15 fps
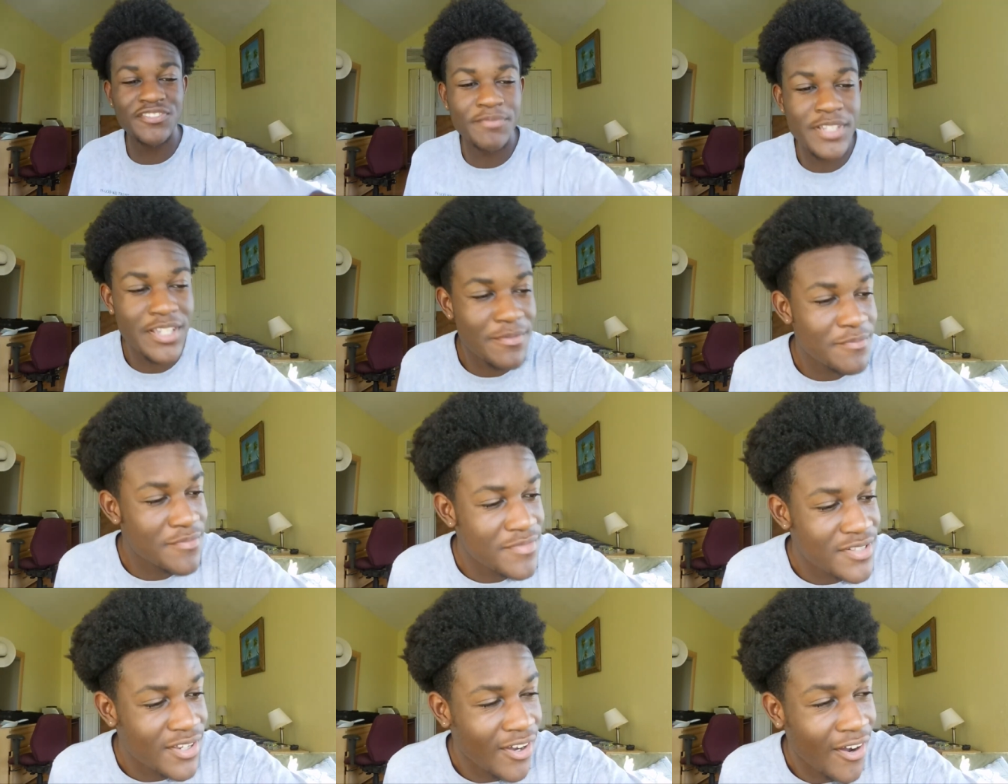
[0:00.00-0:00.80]
of
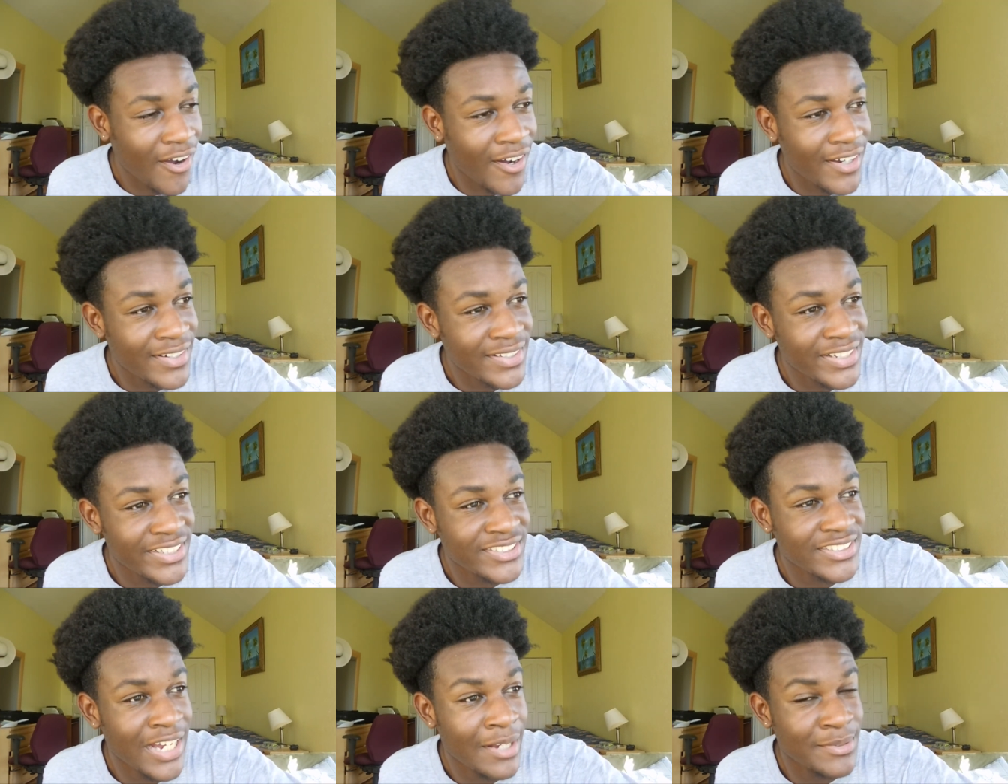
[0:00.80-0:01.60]
memes on their
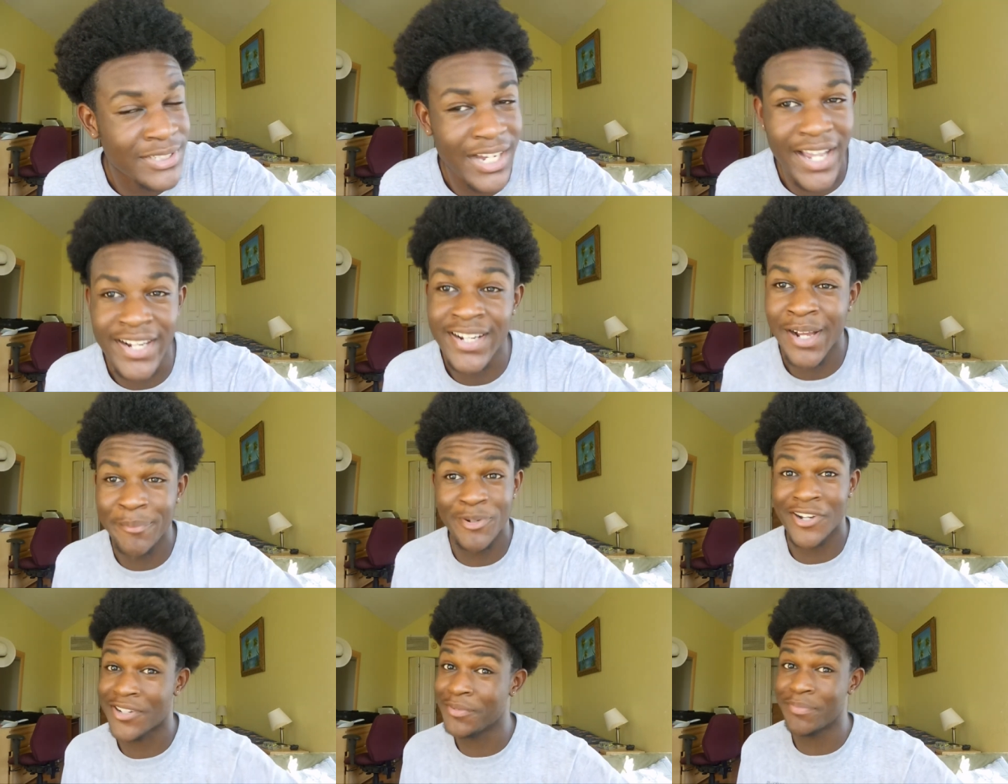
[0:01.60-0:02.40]
Snapchat, and
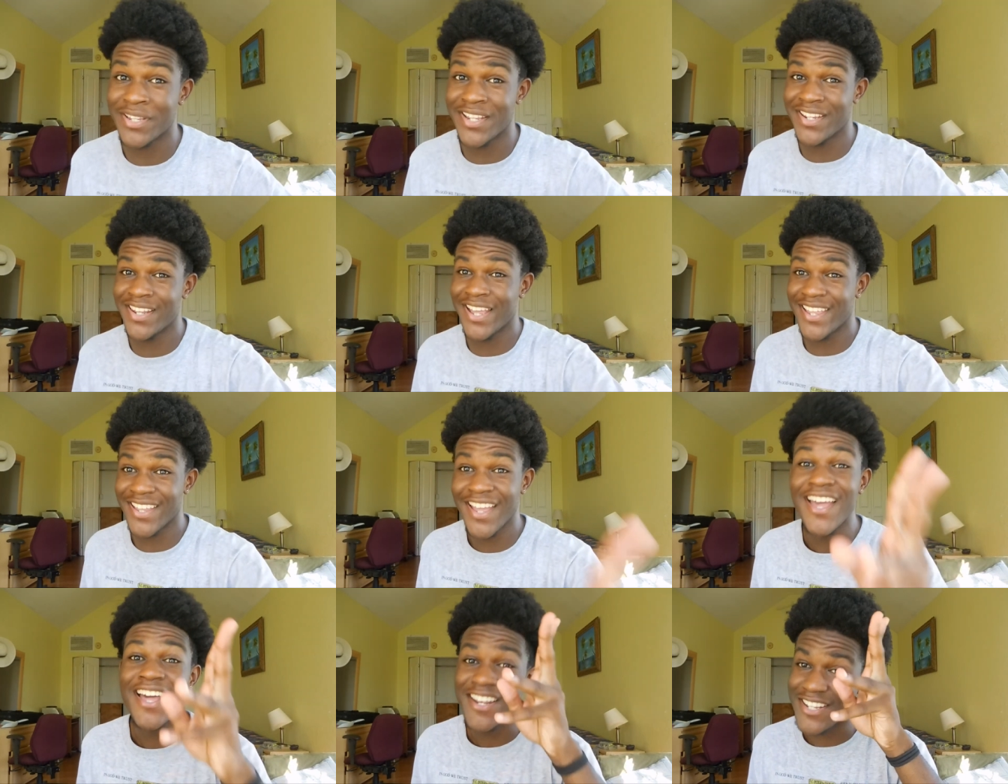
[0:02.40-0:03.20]
I'm not complaining.
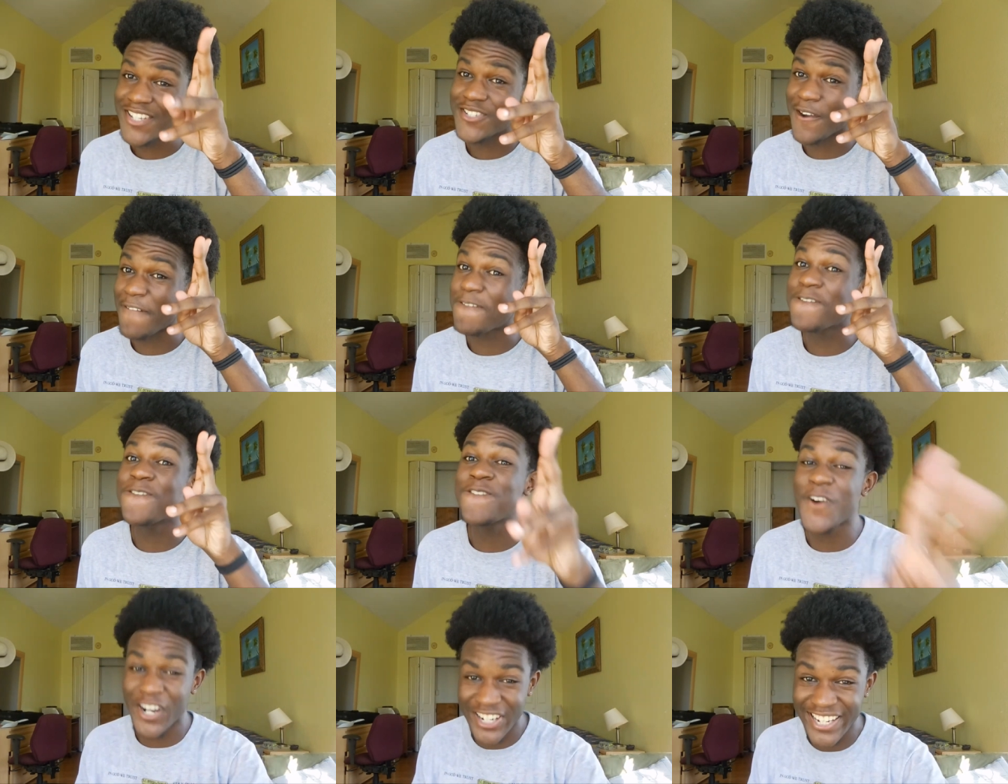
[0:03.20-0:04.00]
Like these are
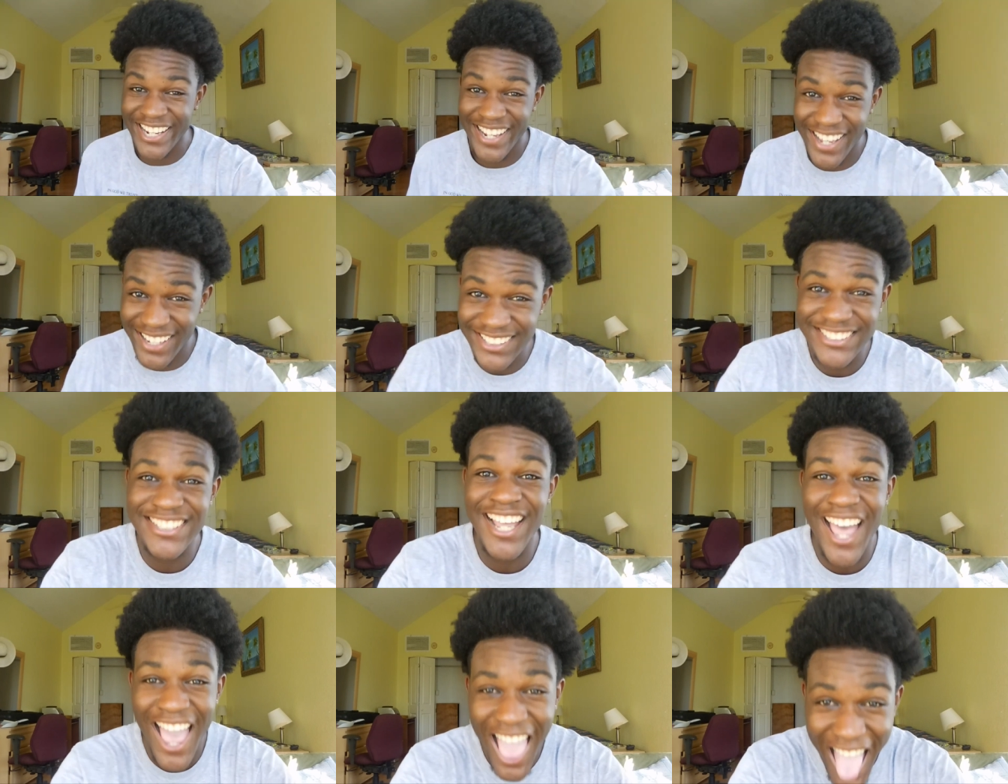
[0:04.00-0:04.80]
funny as
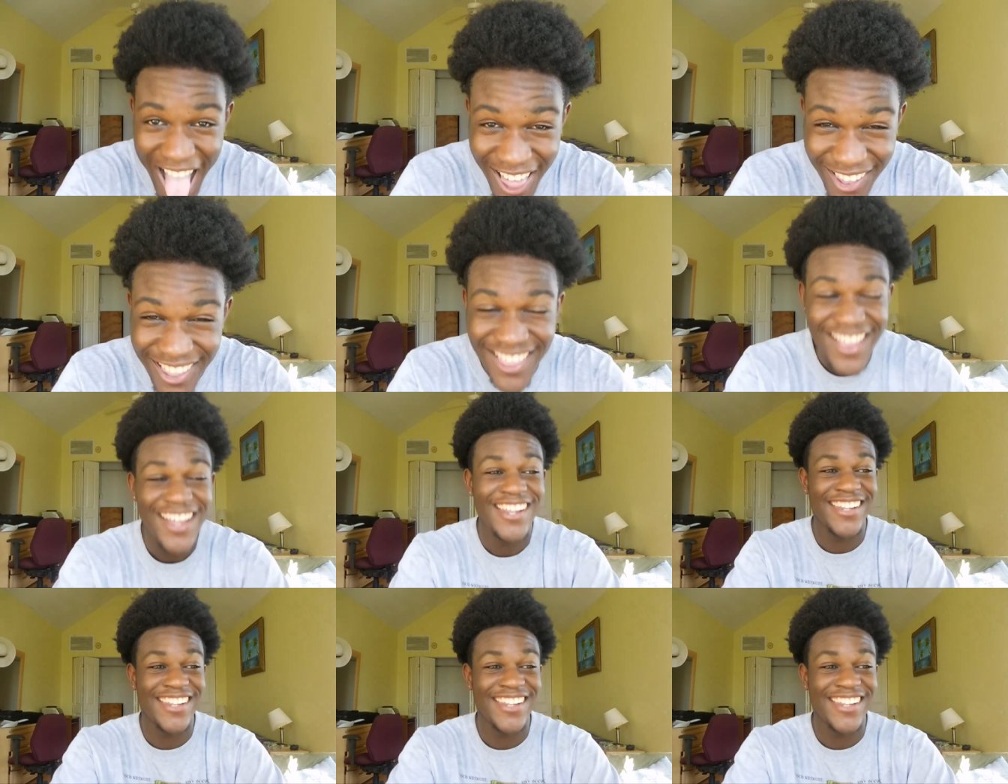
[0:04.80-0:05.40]
hell.